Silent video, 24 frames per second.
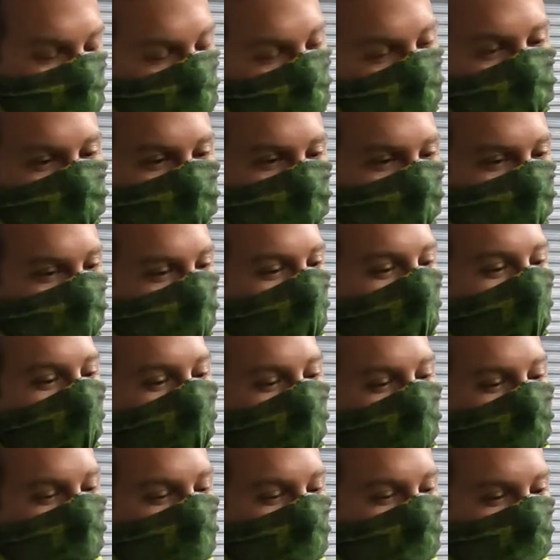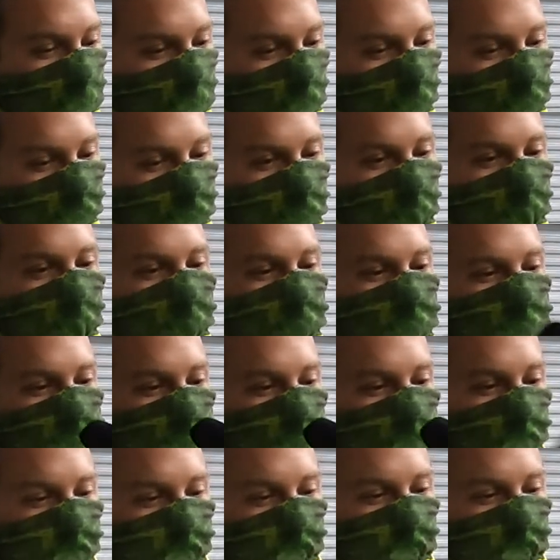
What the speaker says: So it's like a waterproof glove. You know, it's